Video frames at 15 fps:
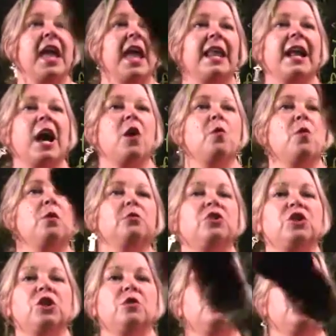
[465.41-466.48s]
and I want
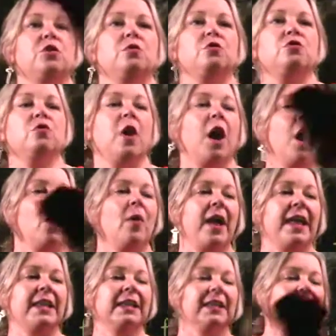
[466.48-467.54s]
you to draw
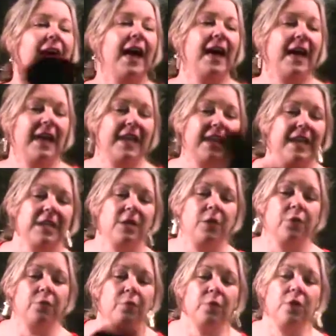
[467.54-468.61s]
a line
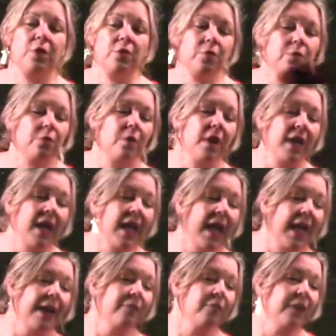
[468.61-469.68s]
through
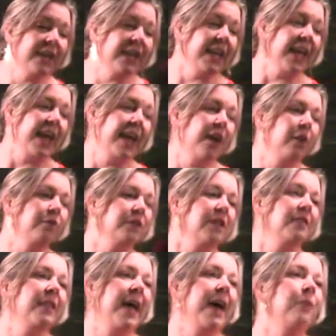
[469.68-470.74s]
every account
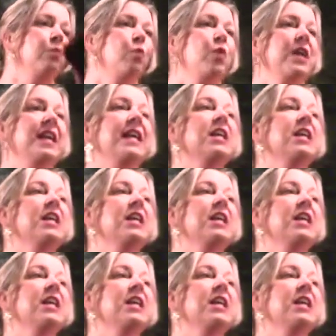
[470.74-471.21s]
that we